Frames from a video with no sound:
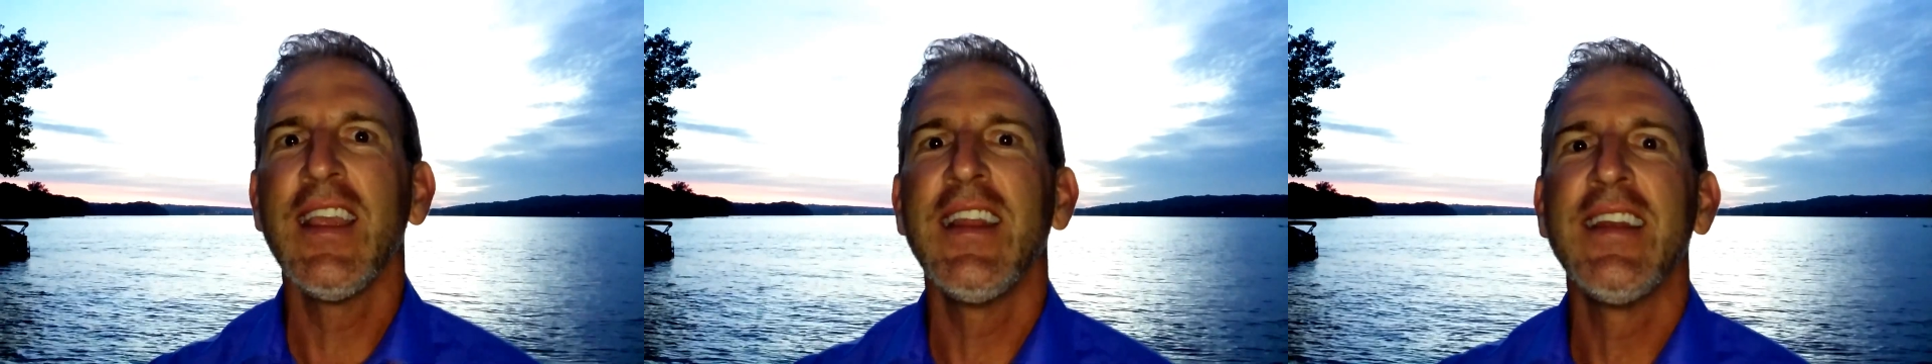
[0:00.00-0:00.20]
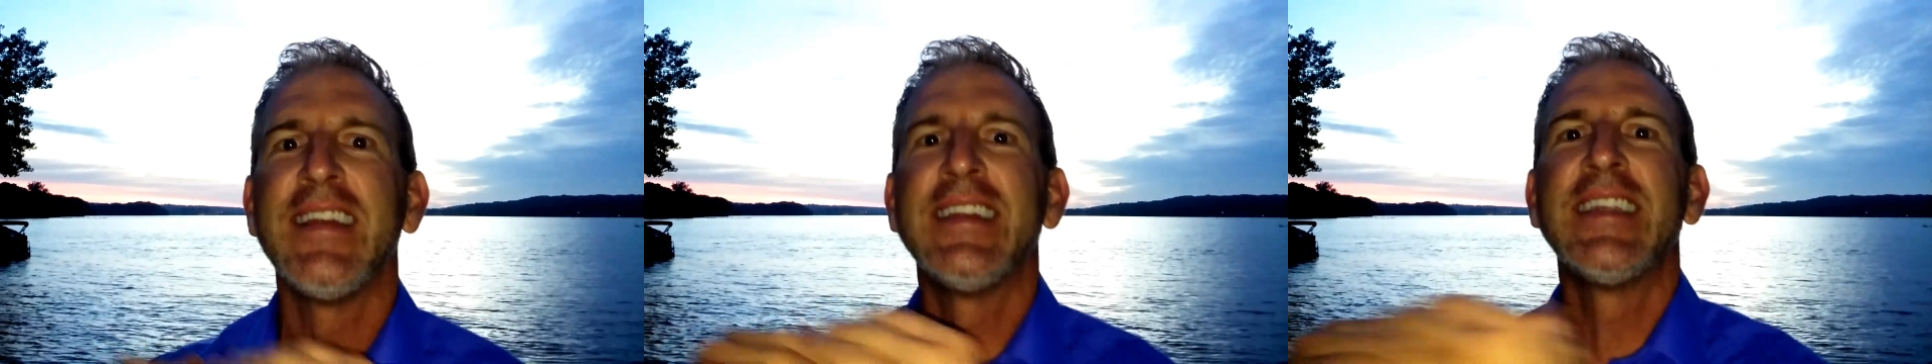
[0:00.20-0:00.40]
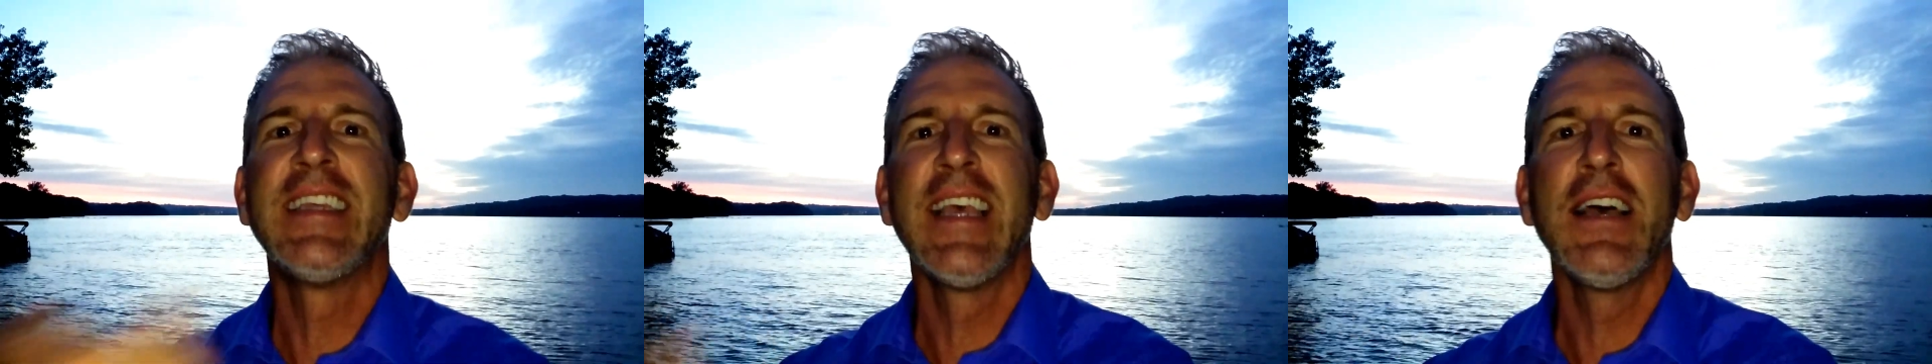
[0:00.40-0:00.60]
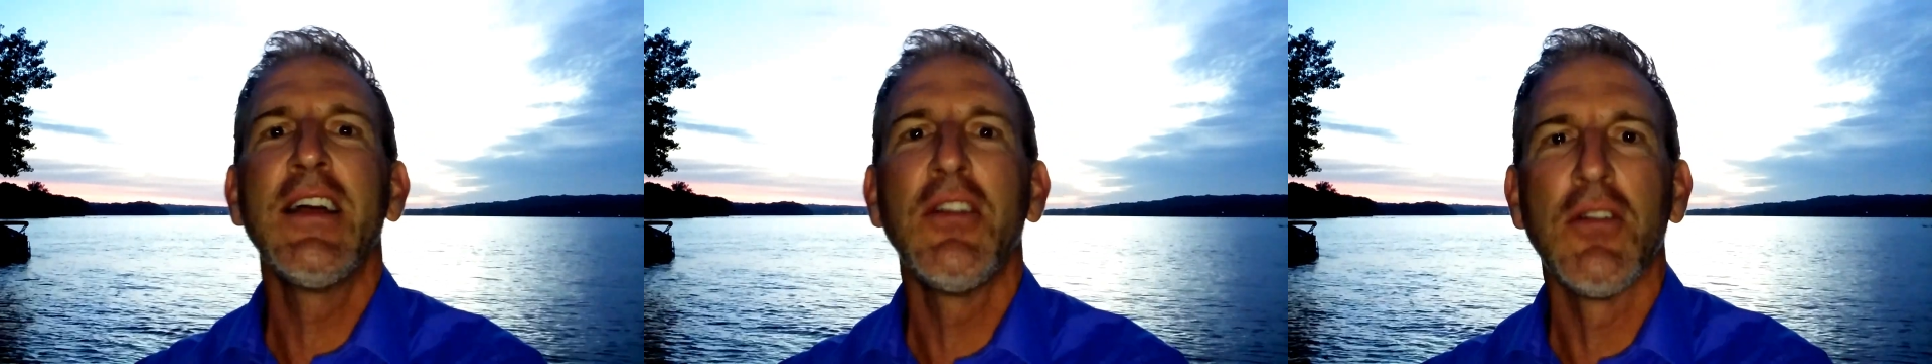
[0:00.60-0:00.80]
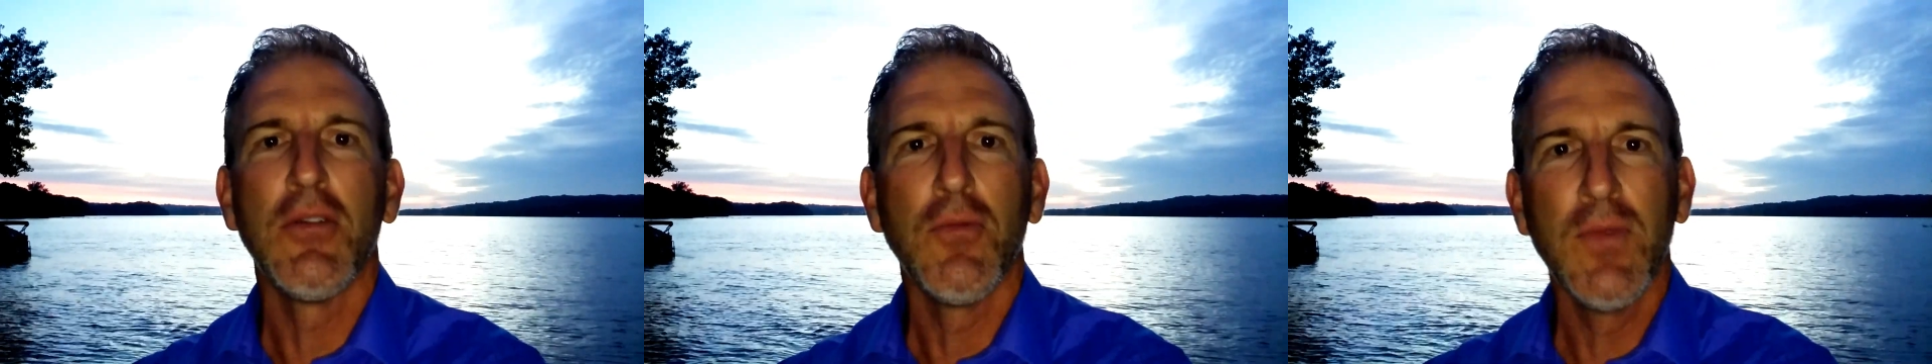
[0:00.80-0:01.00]

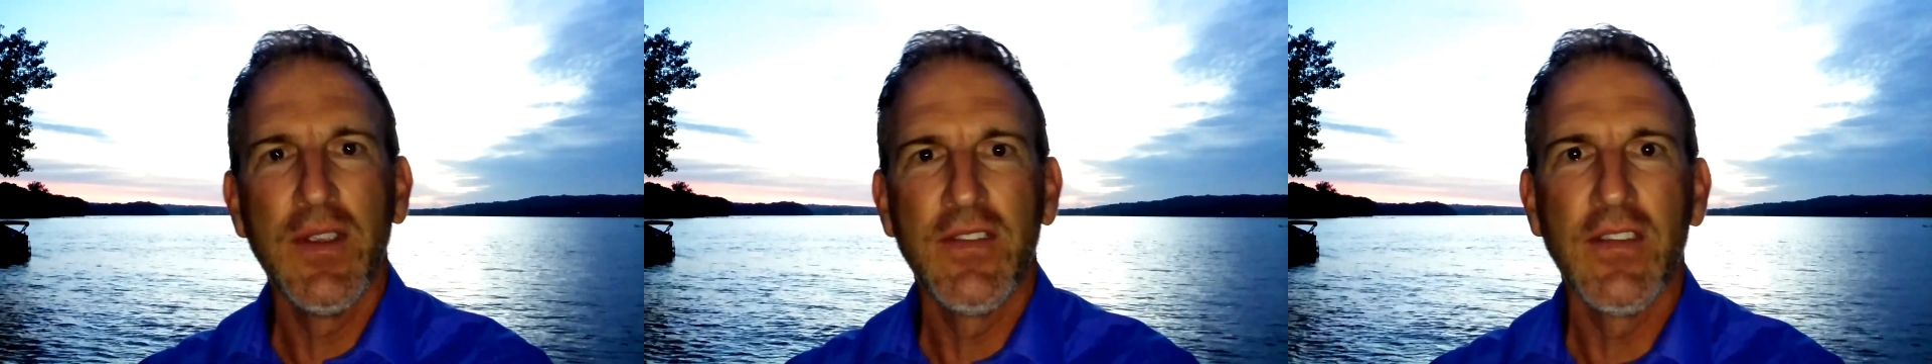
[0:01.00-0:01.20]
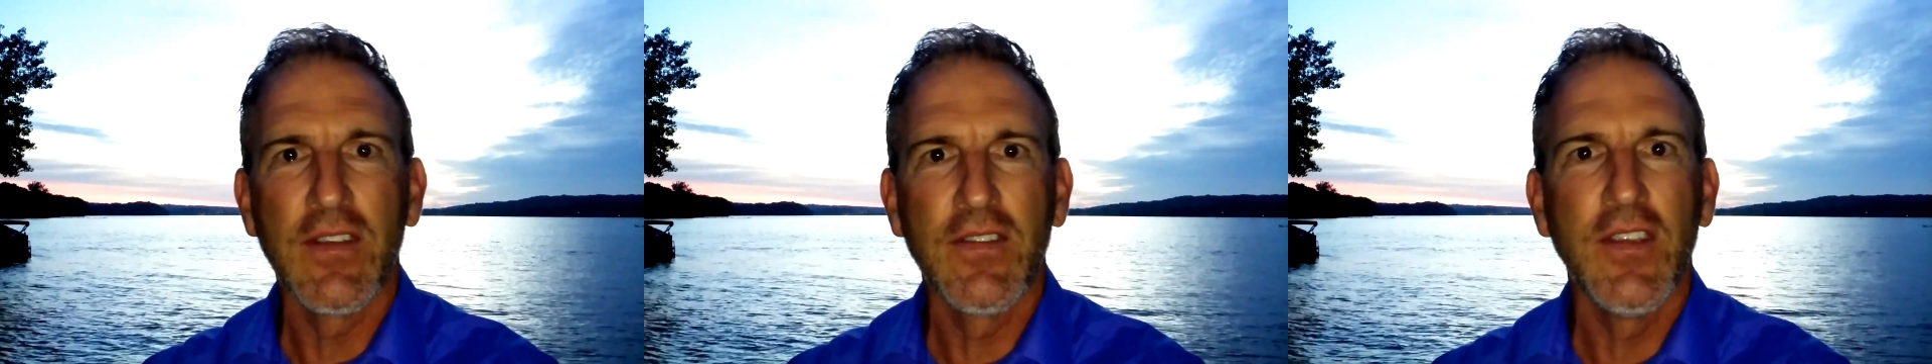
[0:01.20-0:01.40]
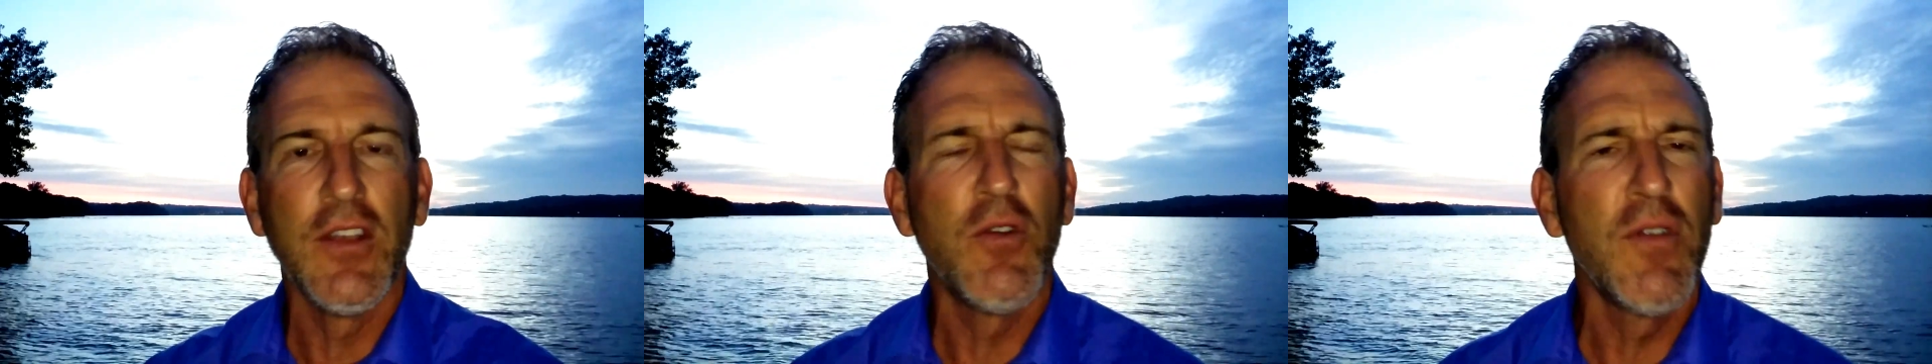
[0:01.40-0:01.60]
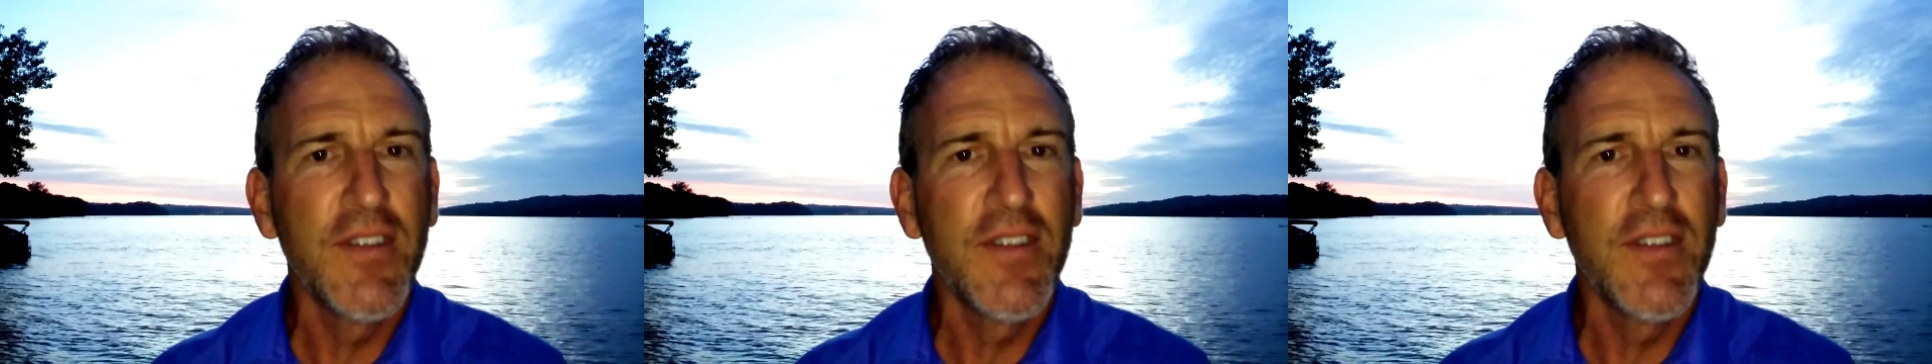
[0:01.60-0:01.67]
until we succeed